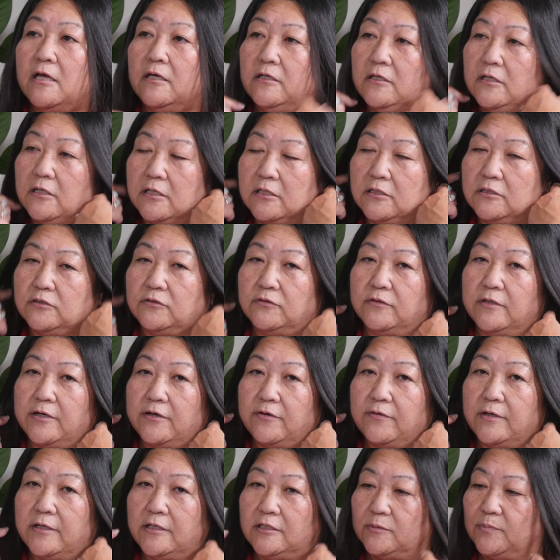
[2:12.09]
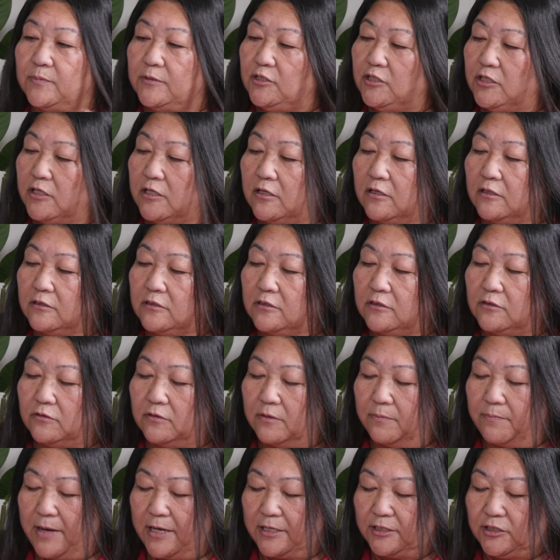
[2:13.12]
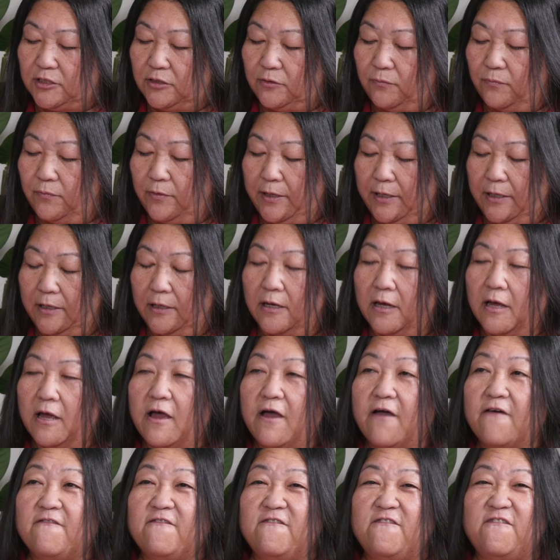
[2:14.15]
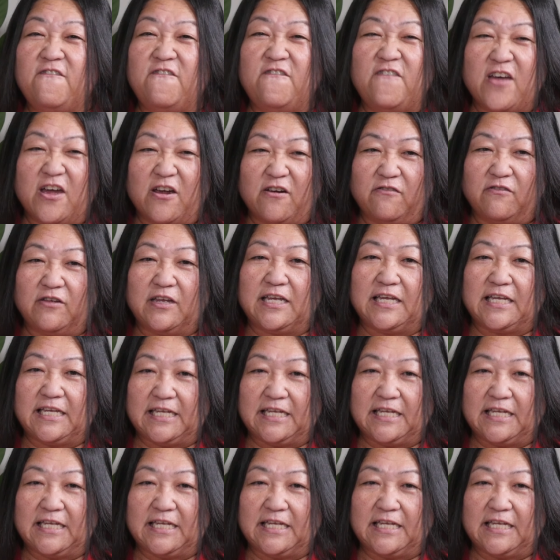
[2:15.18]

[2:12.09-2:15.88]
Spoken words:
You can do earrings, but you can also do a matching ring. Very